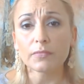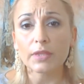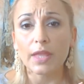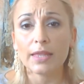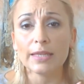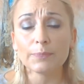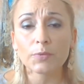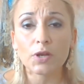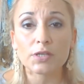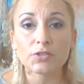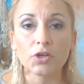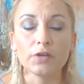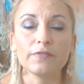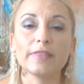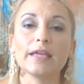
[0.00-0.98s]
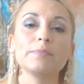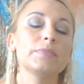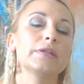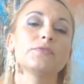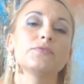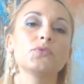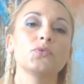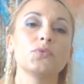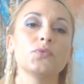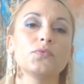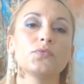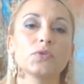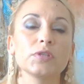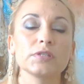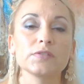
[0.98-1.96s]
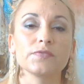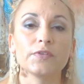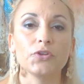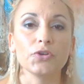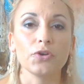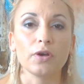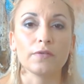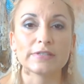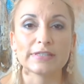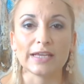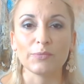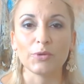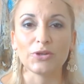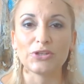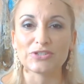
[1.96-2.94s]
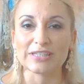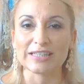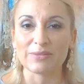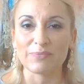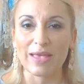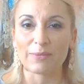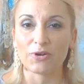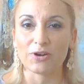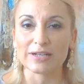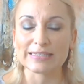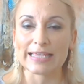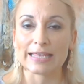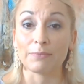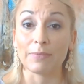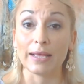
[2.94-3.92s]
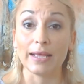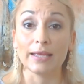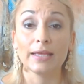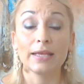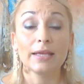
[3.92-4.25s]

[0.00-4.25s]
lip gloss over that, but for this video, obviously I'm only using the MAC products, and my